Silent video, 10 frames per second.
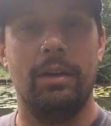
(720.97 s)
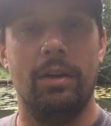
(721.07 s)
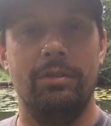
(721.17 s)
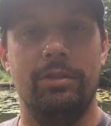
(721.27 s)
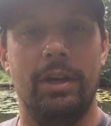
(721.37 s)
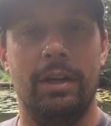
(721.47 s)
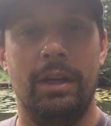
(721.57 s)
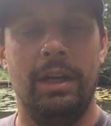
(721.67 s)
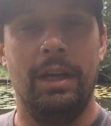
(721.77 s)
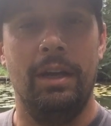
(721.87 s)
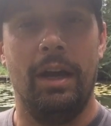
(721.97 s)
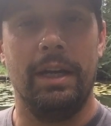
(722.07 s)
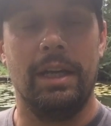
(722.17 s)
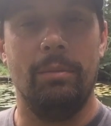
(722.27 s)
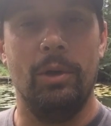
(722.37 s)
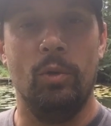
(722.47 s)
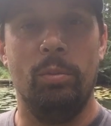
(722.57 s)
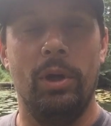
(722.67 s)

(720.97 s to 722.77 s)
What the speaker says: I've had a couple of little